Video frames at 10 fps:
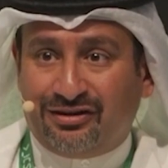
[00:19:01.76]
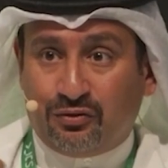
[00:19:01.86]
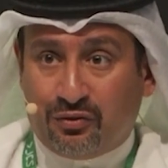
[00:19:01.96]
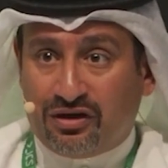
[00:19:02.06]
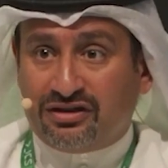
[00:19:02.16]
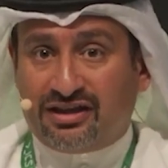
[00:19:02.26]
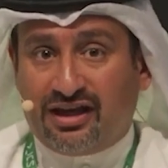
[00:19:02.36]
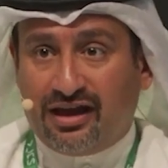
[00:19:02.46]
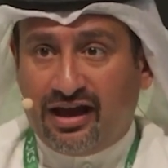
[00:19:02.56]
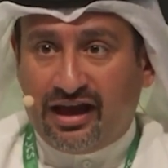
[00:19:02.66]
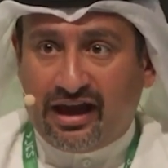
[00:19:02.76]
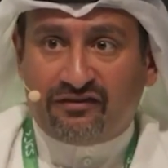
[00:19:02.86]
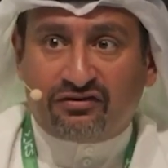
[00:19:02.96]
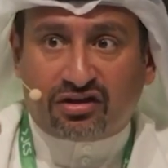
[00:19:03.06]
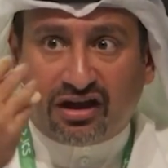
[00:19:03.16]
You want to say, hey,
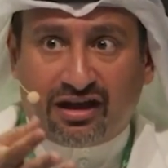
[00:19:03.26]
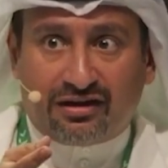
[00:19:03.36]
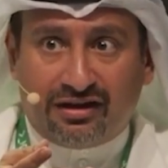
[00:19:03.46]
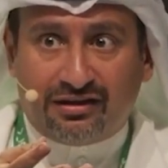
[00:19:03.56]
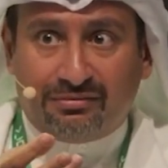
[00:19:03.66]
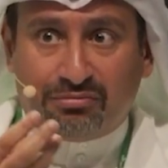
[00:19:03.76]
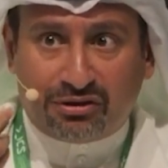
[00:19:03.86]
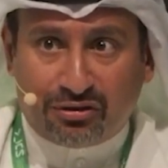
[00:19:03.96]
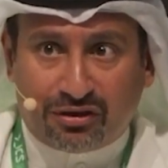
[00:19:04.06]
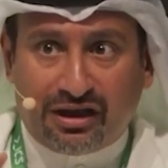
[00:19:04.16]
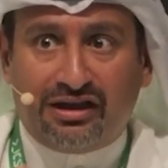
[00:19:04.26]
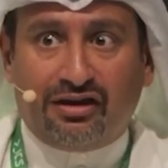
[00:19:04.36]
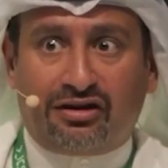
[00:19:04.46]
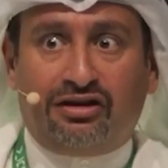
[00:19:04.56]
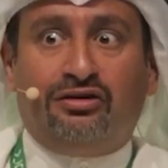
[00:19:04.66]
I've triggered it, but your
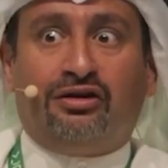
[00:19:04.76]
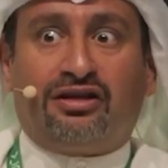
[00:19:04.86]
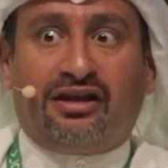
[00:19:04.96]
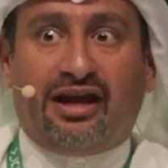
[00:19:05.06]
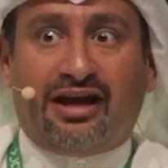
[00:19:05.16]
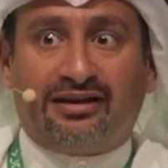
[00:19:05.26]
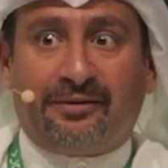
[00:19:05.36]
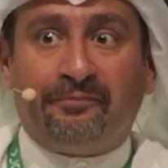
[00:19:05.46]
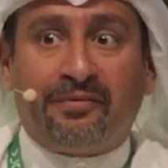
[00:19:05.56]
EDR did not react.